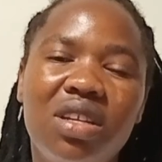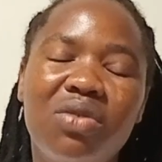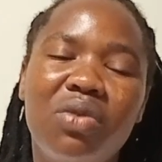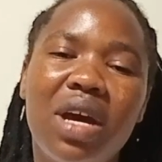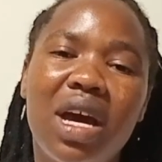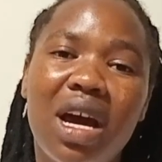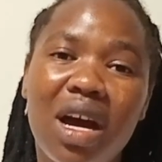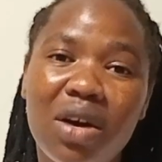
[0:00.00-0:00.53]

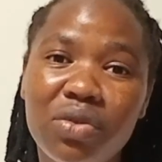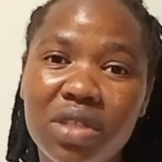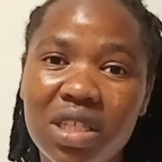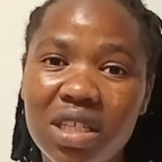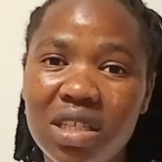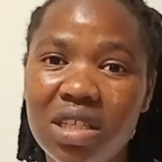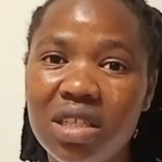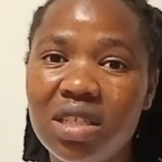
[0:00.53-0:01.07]

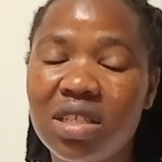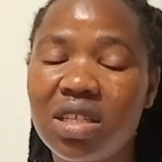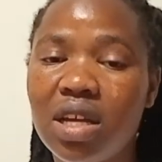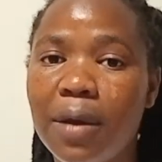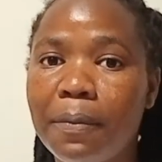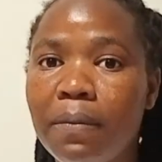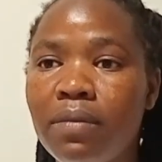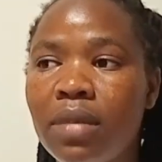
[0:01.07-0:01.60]
warehouses.
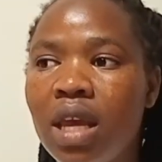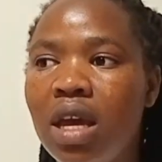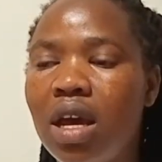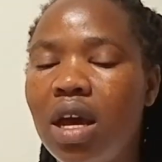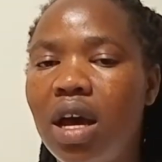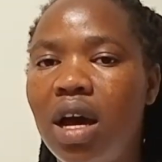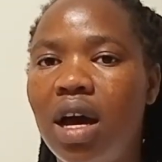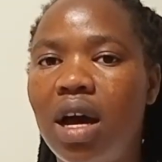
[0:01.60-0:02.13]

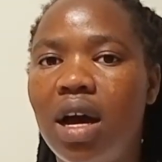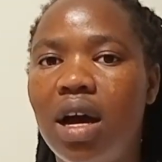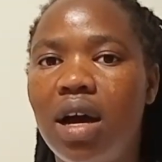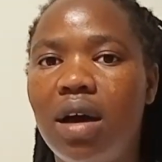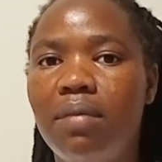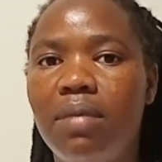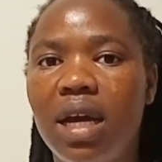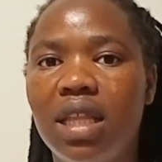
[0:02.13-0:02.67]

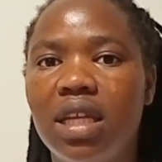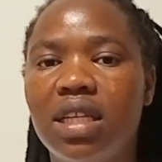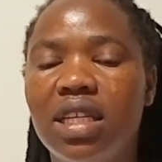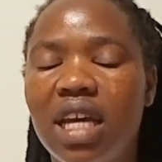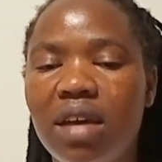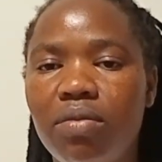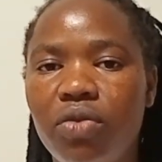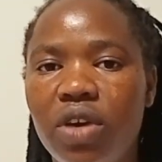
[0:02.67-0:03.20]
By the
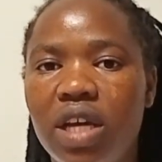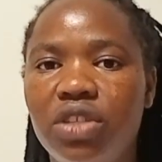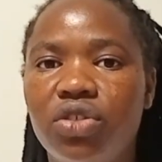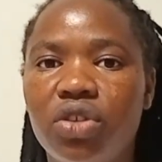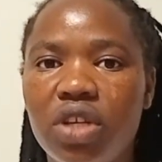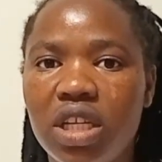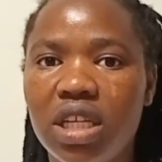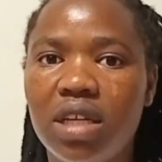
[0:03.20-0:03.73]
time we are
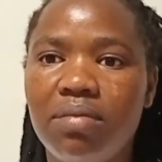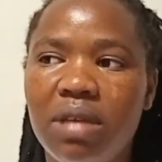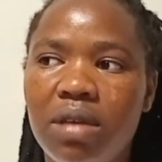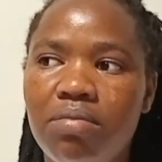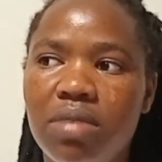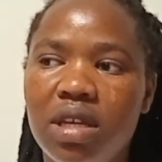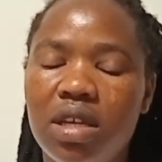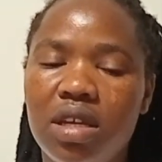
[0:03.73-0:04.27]
joining
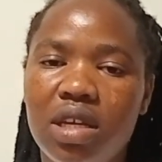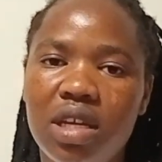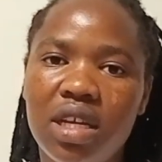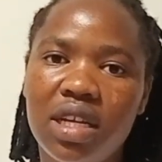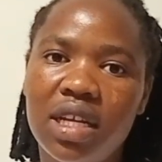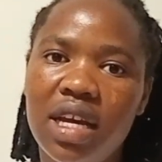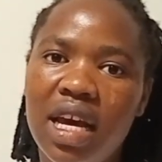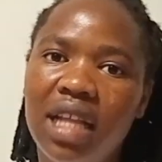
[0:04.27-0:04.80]
maybe
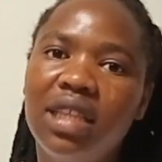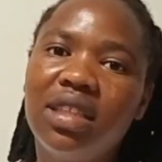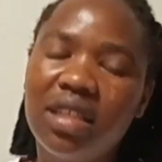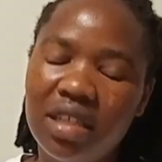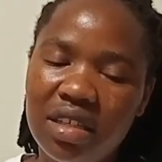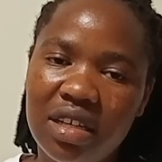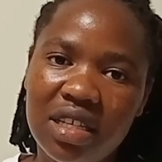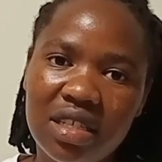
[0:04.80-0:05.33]
in health
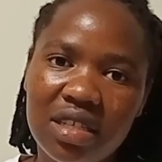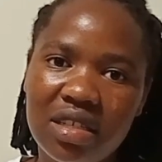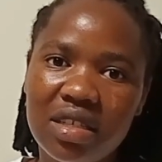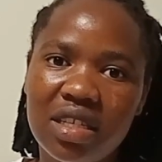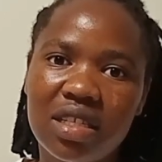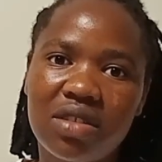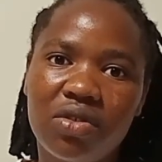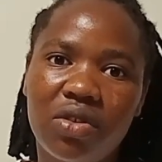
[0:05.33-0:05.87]

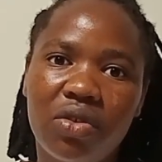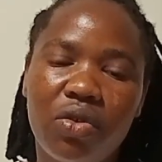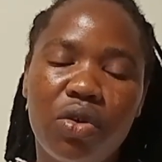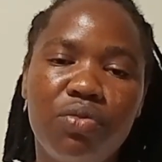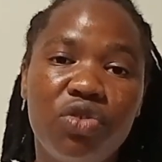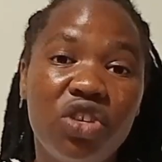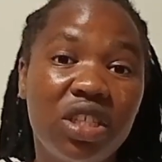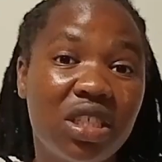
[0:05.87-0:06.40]
industries or
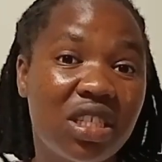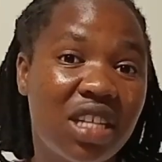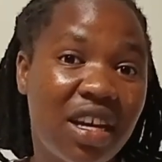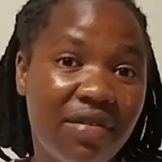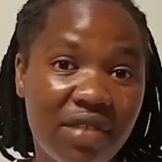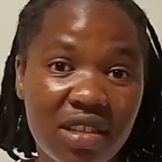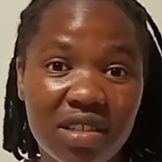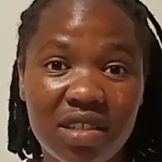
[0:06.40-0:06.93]
community
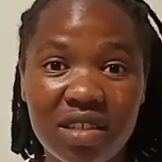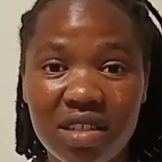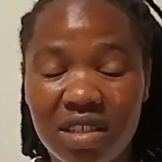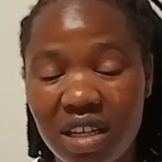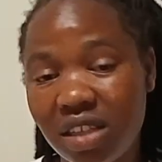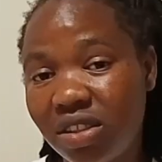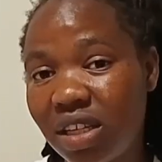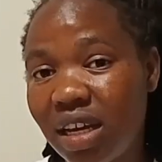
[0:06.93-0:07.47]
service
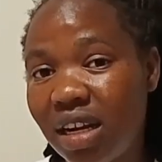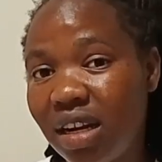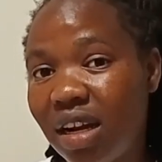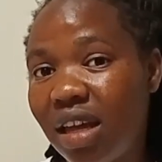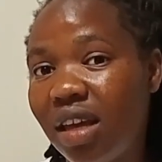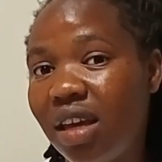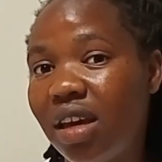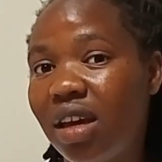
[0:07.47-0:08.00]
sector,
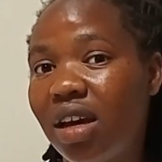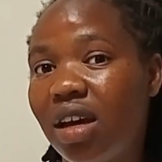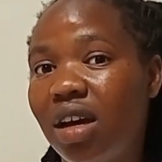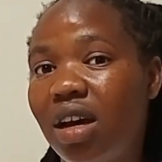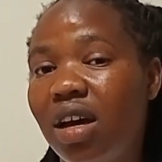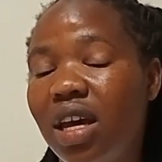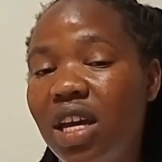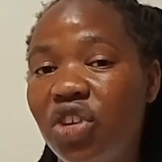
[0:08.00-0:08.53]
like
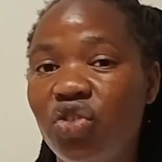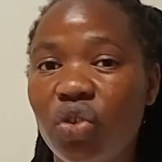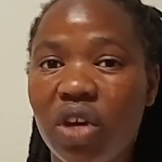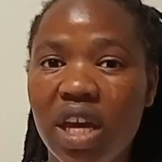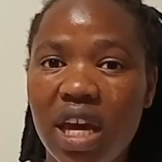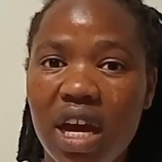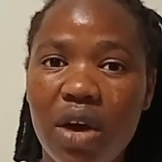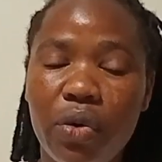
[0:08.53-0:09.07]
aged
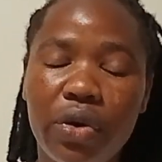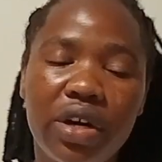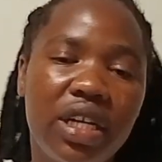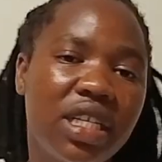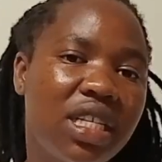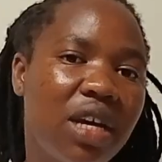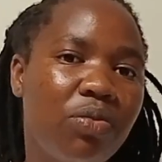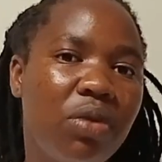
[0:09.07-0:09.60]
care or
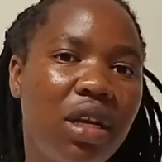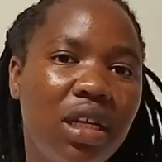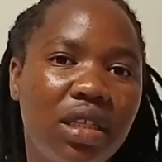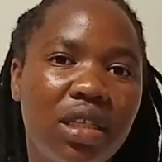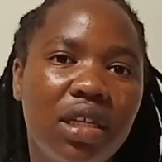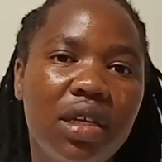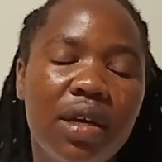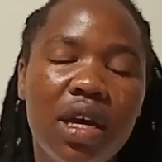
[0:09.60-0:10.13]

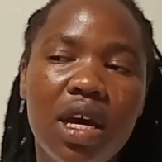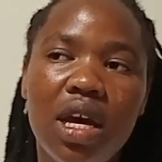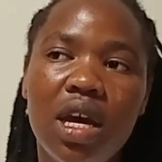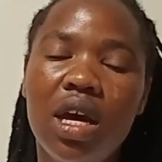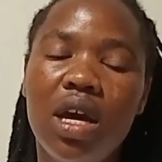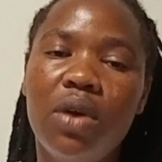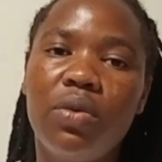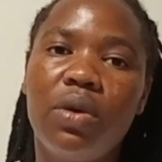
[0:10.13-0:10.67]
disability,
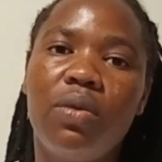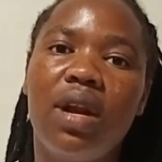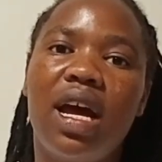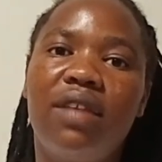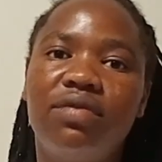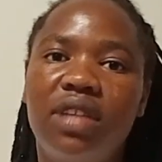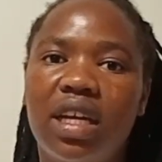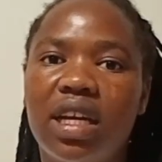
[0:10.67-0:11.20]
we will
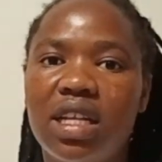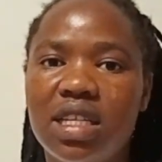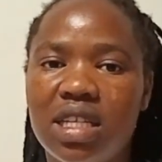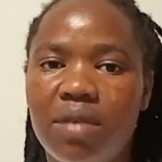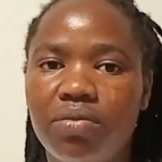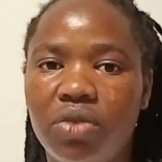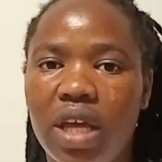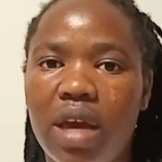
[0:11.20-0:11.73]
have taken
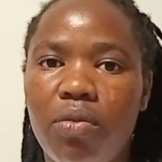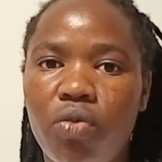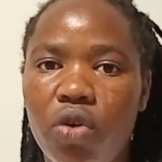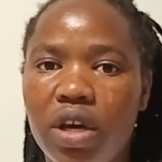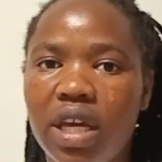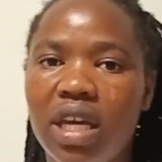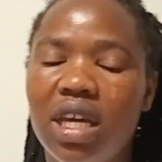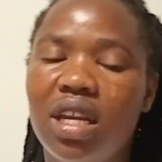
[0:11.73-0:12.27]
some time
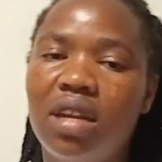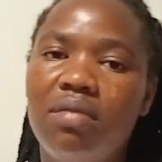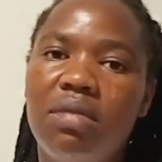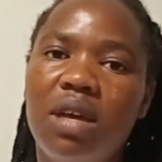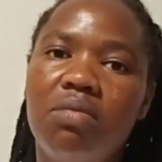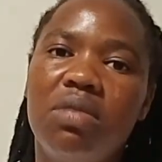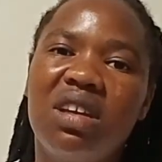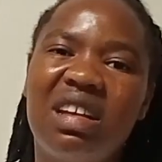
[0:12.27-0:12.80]
working in
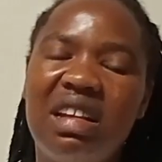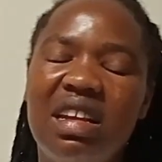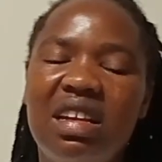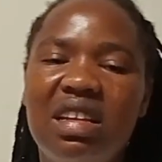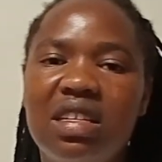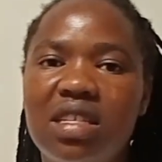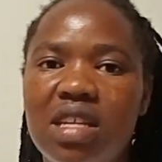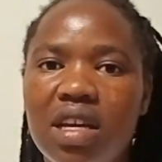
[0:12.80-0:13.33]
maybe
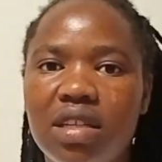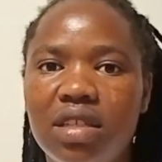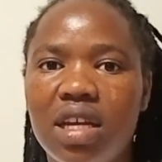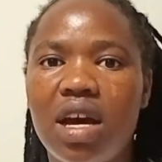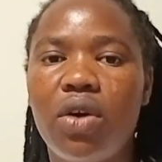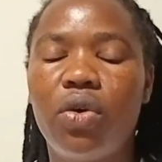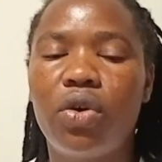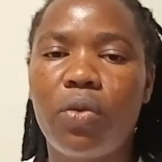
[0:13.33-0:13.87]
cleaning
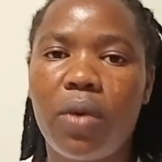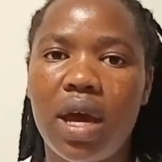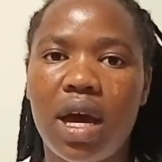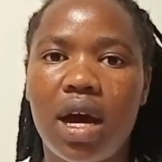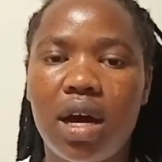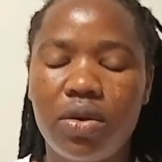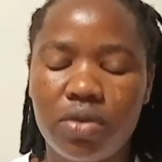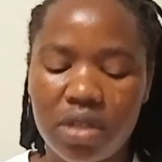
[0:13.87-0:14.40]
sector or
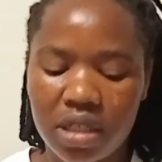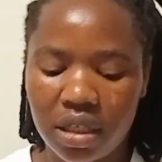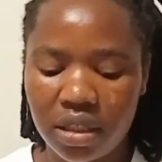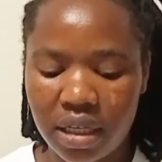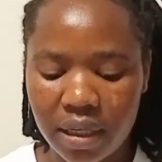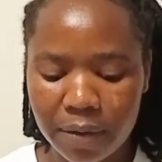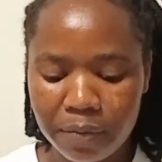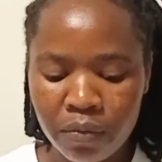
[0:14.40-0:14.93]
warehouse
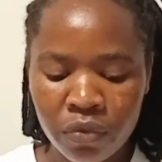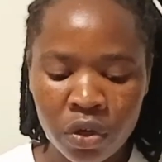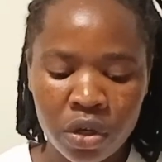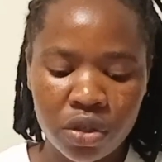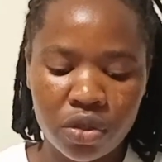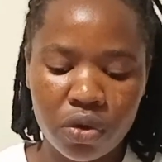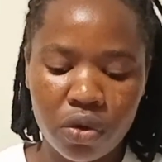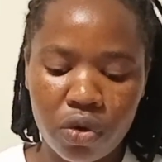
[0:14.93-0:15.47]
sector.
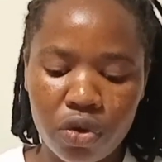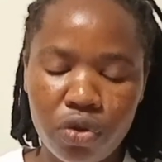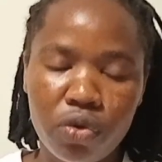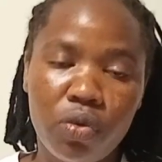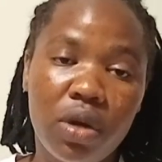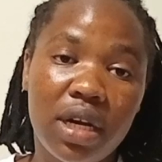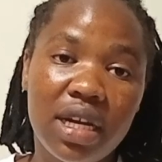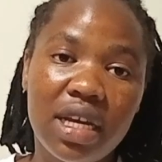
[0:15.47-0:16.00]
So you
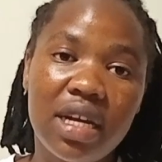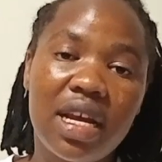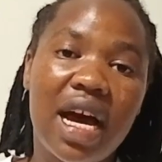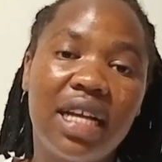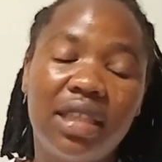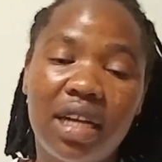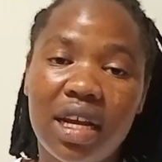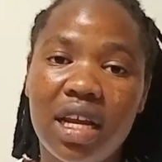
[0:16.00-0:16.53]
will need
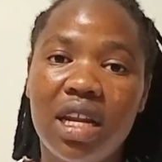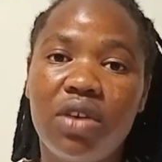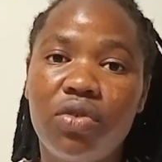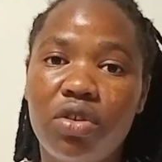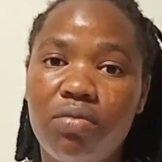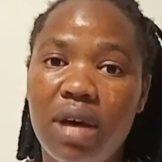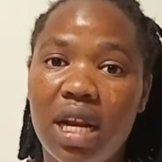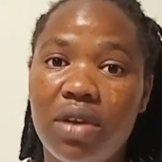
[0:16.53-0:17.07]
a training
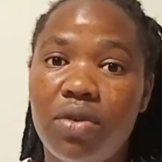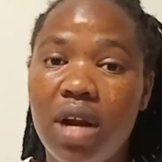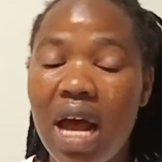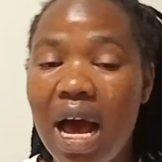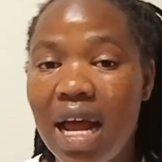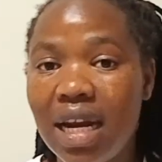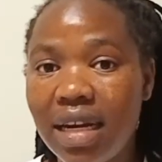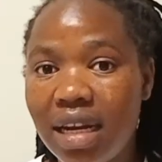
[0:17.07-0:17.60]
on manual
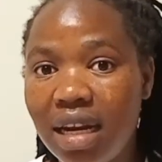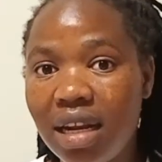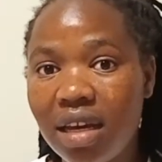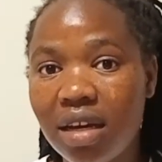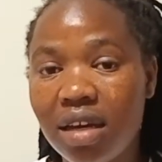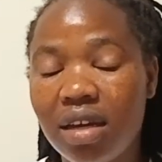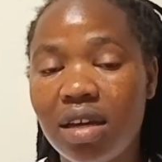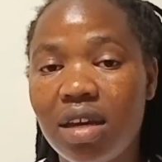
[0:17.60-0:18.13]

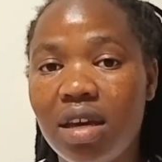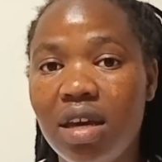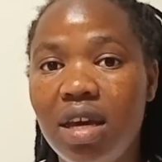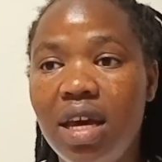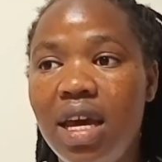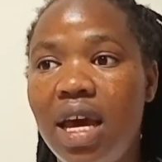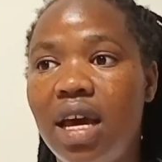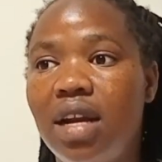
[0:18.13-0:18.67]
handling,
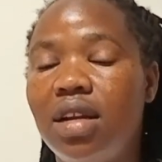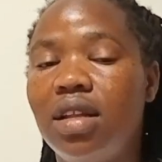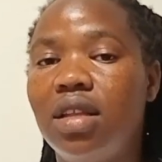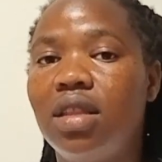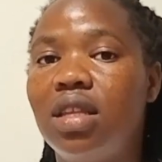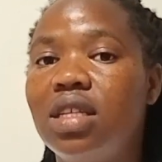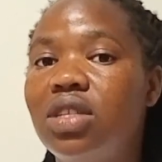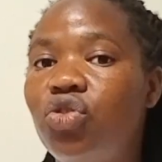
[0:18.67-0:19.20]
and
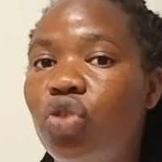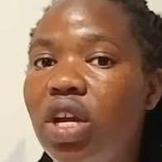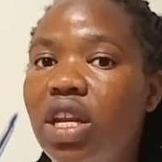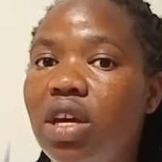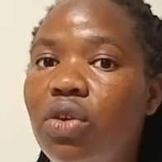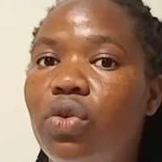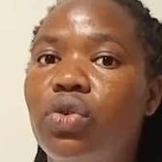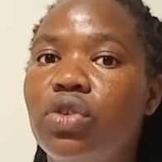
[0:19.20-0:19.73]
this
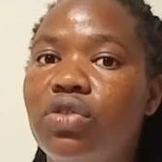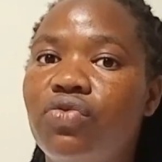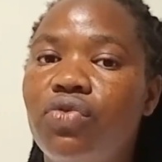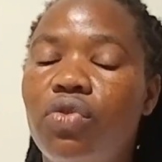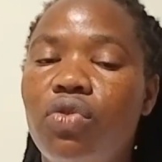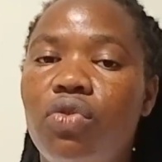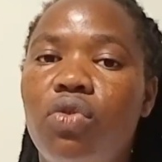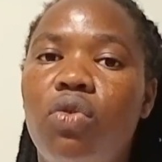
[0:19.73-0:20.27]
training goes
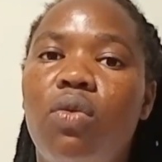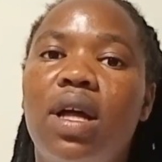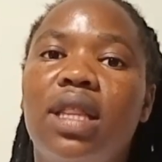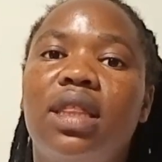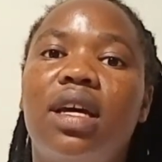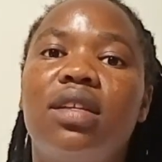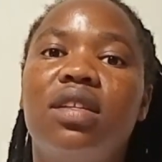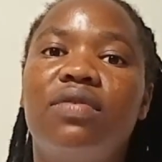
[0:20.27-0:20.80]
for
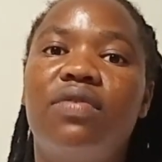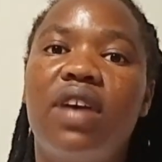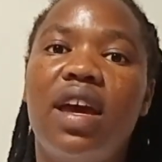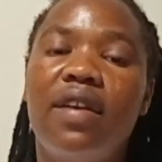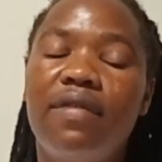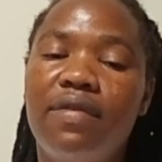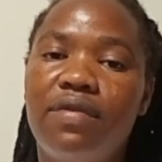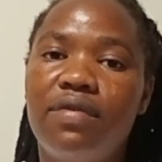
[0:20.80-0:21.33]

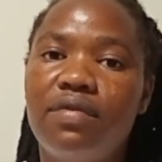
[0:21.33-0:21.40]
135